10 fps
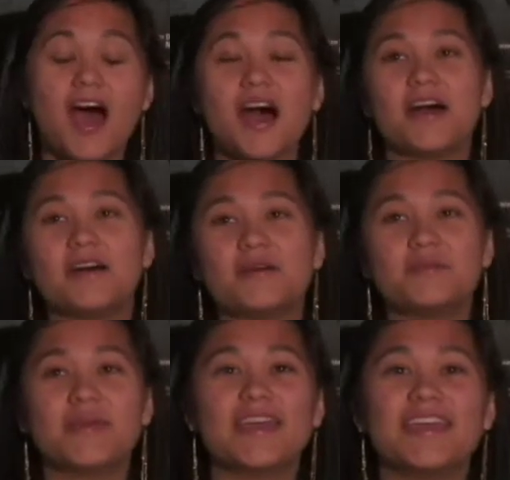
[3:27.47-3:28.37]

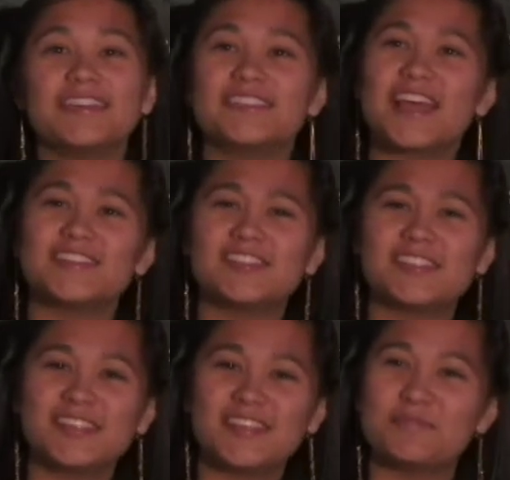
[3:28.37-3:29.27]
Um, it's
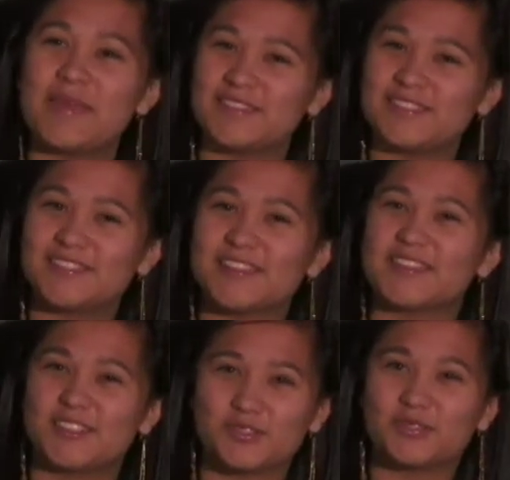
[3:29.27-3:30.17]
actually based on
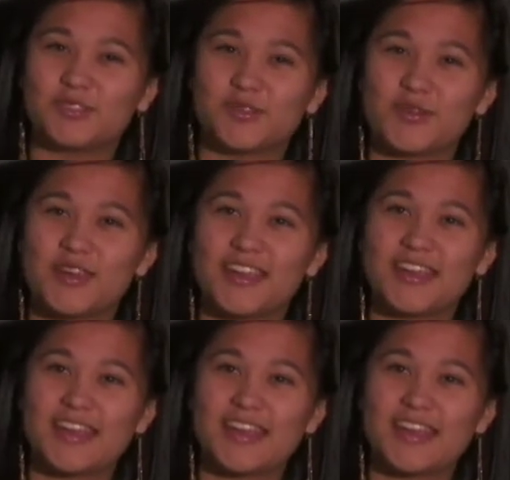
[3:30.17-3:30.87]
a true story.